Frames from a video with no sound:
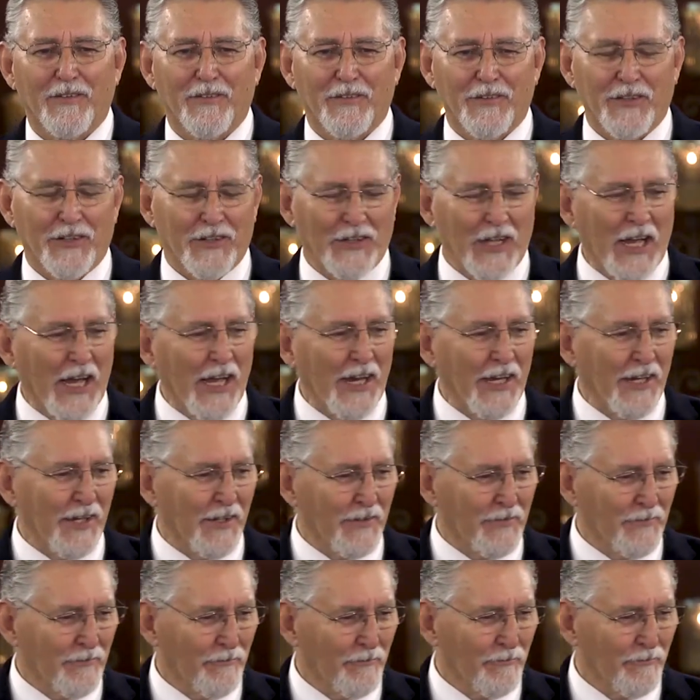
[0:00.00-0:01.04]
the
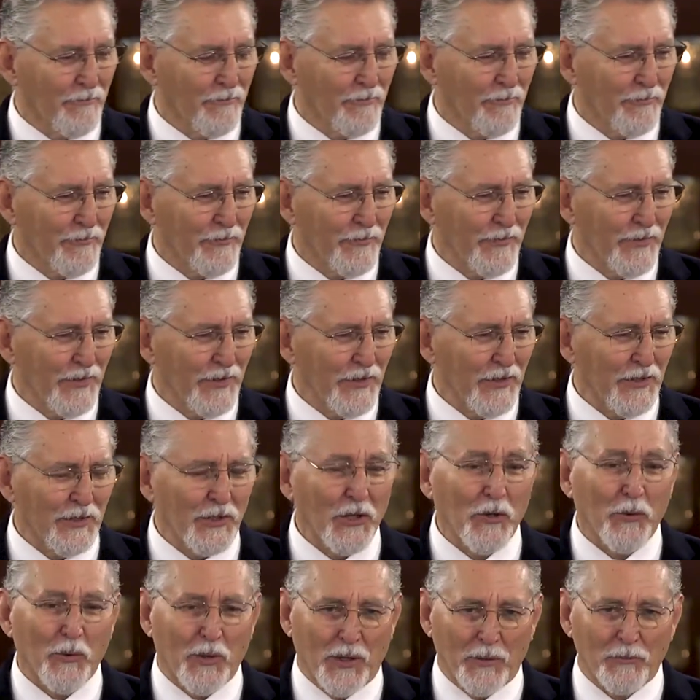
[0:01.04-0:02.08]
lion? You
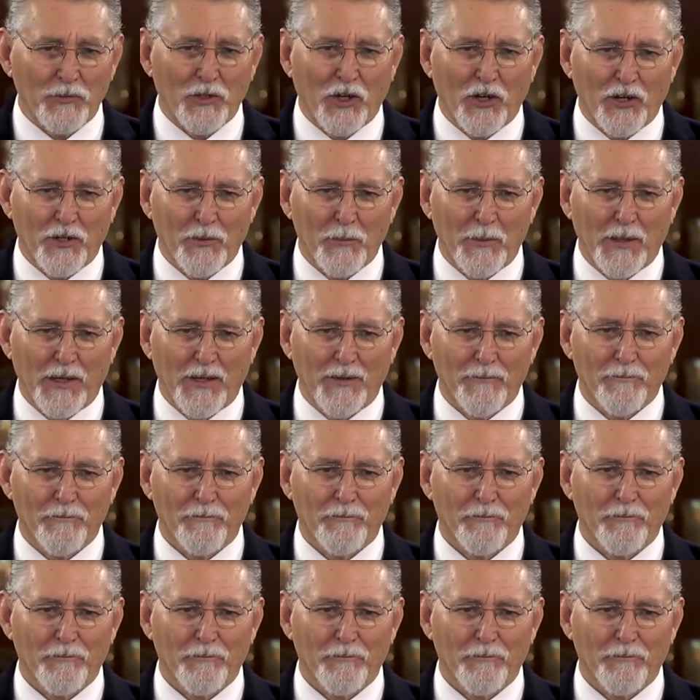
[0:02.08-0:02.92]
know what I'm talking about?